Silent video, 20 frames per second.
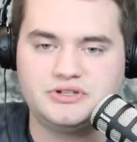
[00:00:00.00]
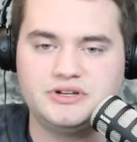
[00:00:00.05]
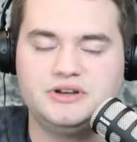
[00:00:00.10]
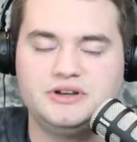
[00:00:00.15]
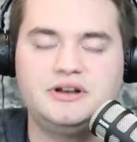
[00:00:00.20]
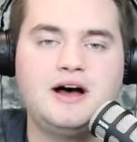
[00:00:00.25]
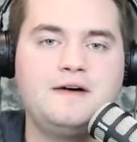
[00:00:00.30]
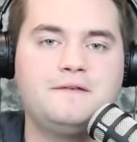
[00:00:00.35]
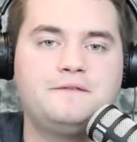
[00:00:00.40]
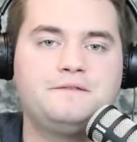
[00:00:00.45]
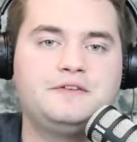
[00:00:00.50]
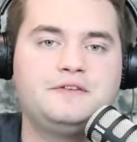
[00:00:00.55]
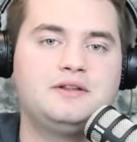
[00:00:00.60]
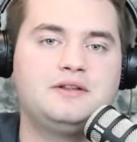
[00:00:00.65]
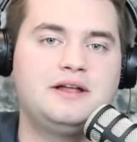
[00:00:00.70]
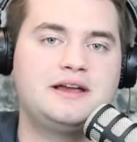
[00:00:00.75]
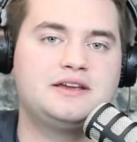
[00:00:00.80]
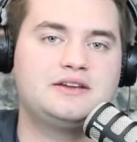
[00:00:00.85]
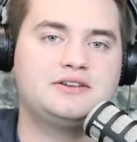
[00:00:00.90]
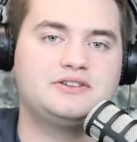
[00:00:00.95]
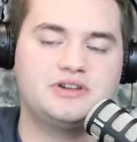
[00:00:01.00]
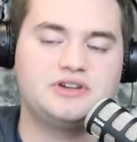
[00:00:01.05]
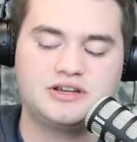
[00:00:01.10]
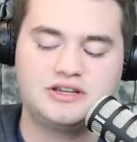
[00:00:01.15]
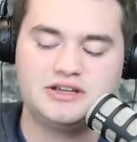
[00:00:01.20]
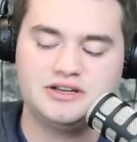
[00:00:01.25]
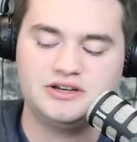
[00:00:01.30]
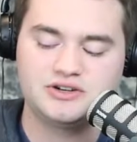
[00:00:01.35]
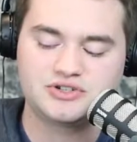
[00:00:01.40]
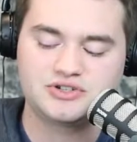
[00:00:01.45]
Did not feel like
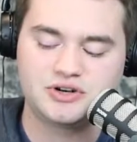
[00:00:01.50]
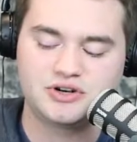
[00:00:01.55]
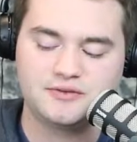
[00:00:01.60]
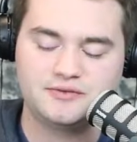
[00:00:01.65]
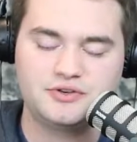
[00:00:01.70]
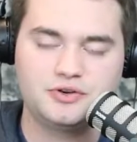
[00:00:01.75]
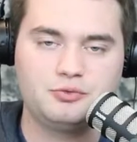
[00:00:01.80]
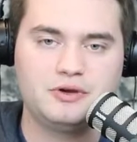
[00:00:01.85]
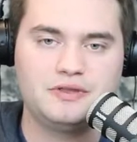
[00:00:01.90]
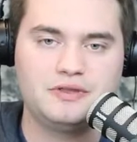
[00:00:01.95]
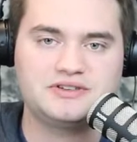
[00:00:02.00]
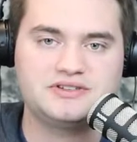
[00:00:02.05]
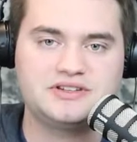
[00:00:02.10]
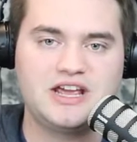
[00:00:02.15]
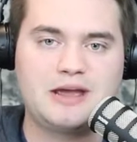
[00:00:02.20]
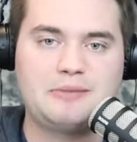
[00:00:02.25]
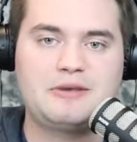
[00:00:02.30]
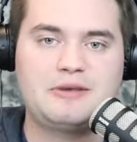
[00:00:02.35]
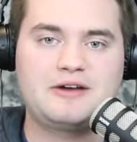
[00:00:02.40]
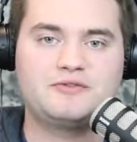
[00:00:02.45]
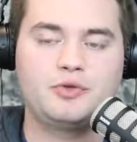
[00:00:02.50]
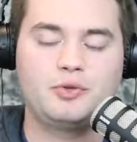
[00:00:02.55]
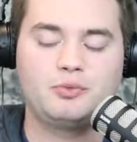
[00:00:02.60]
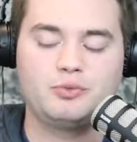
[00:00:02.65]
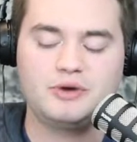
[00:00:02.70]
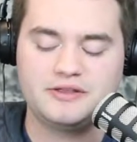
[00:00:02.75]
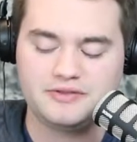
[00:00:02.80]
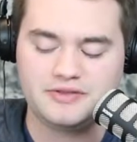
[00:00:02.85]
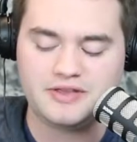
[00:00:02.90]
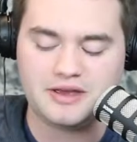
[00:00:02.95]
Kentucky deserved to win this game after the
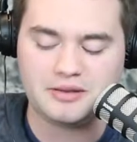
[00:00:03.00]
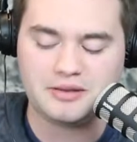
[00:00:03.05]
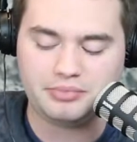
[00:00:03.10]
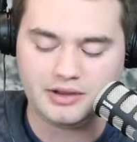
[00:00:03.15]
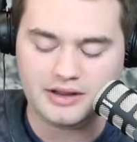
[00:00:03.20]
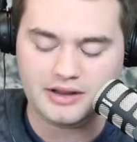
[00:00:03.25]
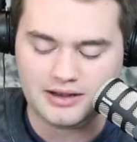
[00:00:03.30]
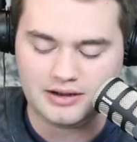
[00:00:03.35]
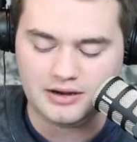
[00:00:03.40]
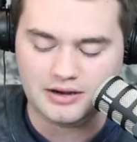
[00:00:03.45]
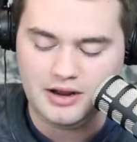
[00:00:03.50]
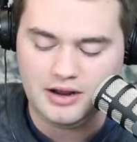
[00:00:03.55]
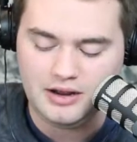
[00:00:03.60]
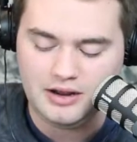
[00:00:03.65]
way that they played.